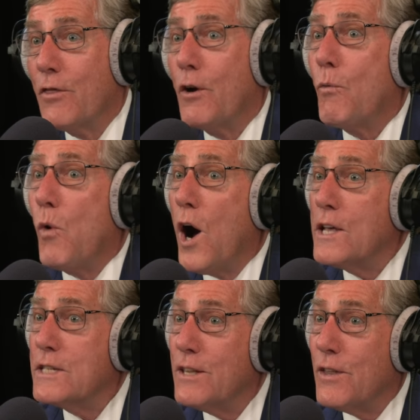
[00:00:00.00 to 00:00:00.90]
that
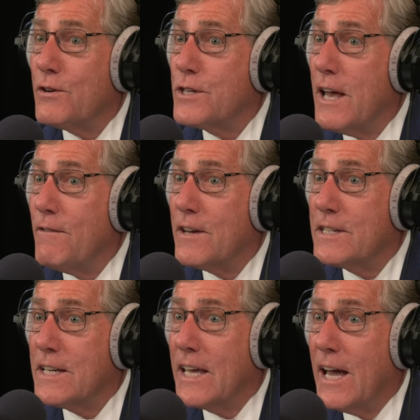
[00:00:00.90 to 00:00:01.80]
was in their
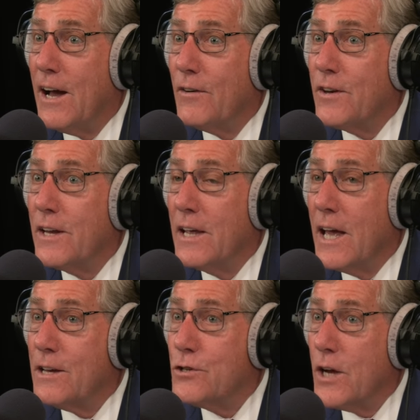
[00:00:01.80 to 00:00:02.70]
savings account
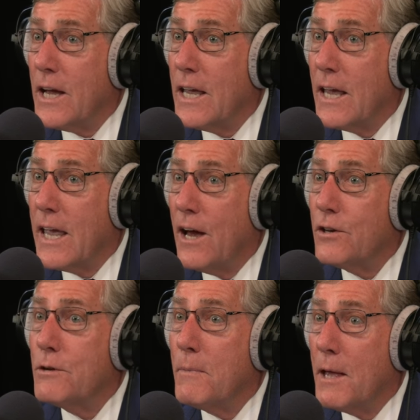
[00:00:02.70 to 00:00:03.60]
and checking
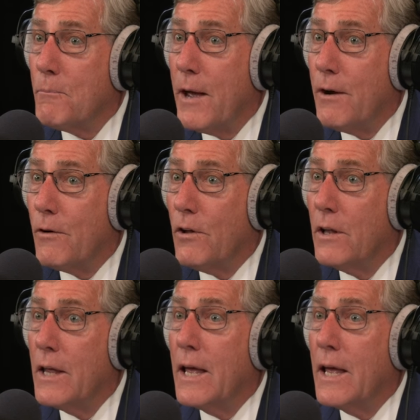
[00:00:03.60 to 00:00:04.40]
account to make payroll.